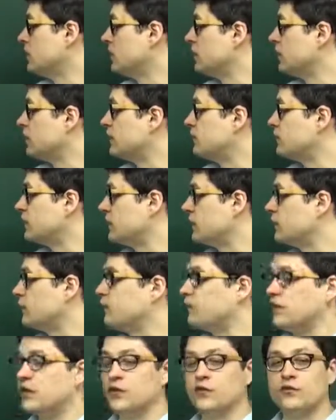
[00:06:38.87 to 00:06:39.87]
Get a get a
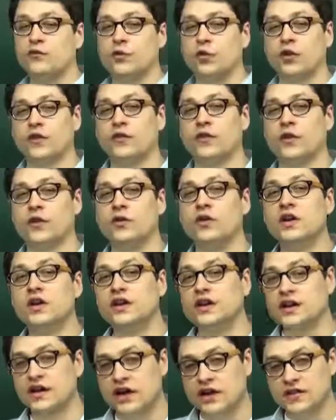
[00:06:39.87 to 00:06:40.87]
feel for it though.
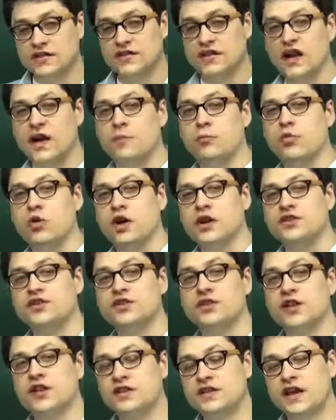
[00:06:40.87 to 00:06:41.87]
Get out a
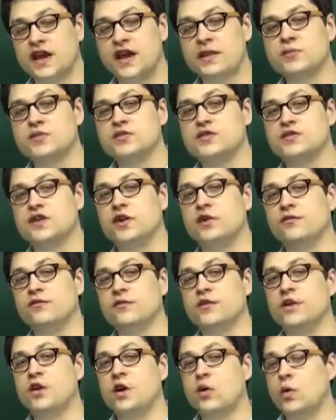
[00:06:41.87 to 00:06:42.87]
stopwatch. Time
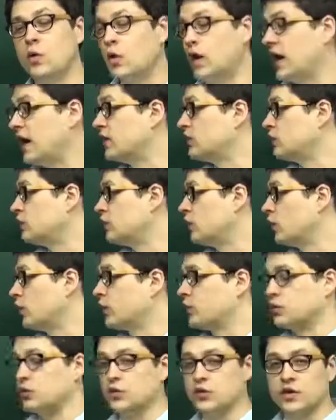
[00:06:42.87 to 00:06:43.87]
yourself as you go
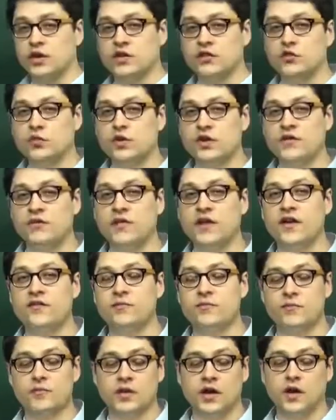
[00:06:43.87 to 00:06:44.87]
through. Hit
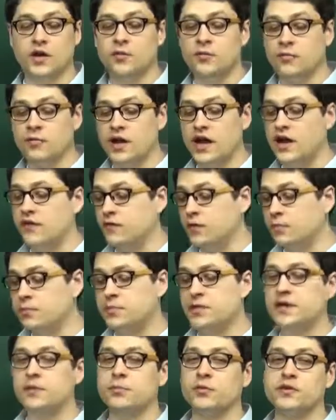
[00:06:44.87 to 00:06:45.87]
25. Um, have a
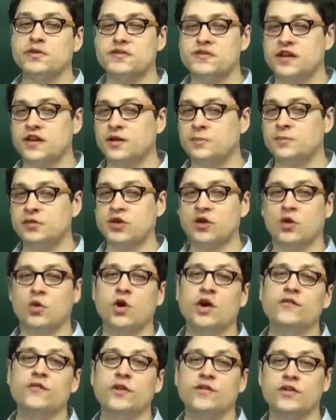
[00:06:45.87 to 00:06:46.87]
beeper set up to
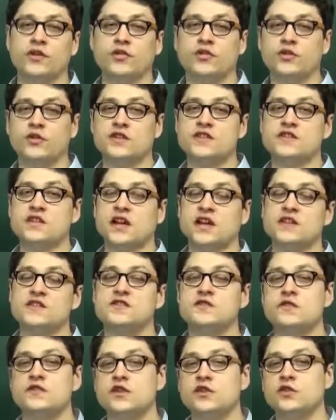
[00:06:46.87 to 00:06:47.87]
go off every 30
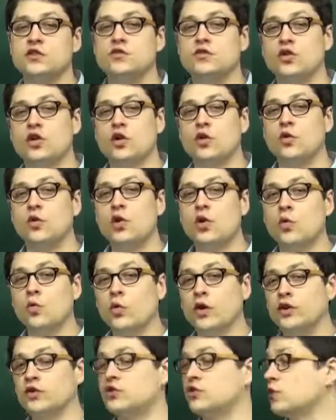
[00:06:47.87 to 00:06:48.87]
seconds so that you know
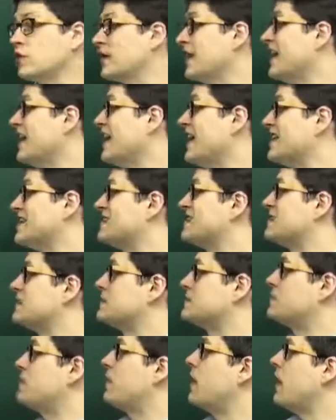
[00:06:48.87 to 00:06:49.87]
what you're doing.
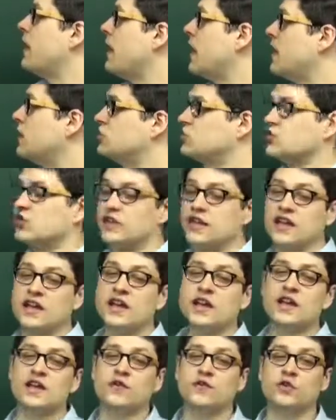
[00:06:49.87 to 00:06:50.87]

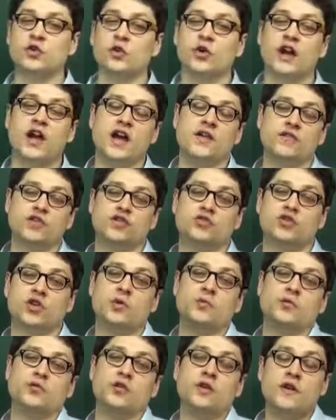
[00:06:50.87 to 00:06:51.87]
Especially if you are having
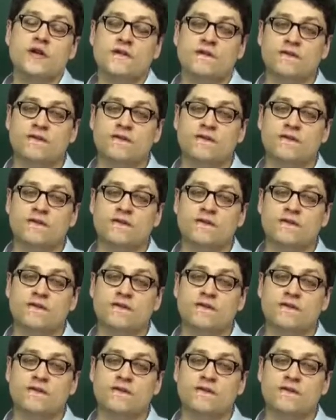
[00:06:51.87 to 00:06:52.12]
trouble